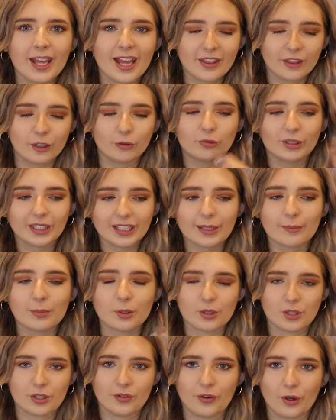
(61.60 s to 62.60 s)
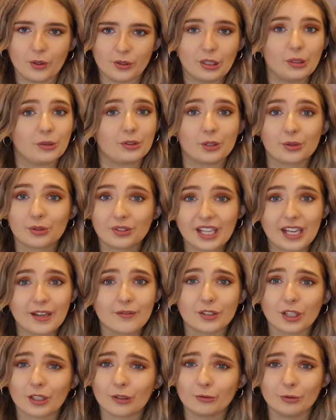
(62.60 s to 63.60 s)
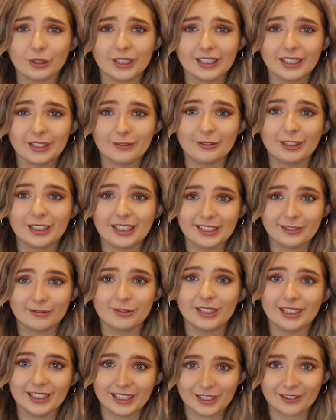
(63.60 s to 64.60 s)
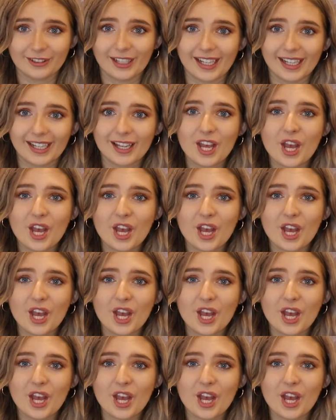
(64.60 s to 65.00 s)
that really boosts your photos. So saves are really, really, really great,